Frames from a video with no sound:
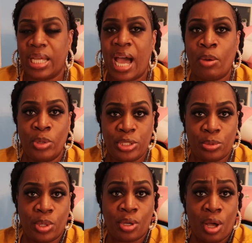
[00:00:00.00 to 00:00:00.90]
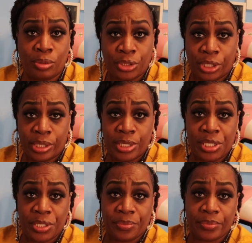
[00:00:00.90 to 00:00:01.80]
I went to a cult
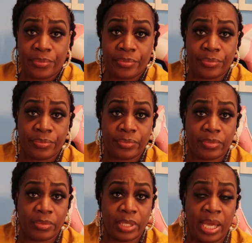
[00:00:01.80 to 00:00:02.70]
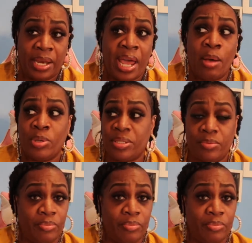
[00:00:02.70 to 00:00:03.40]
church. And that was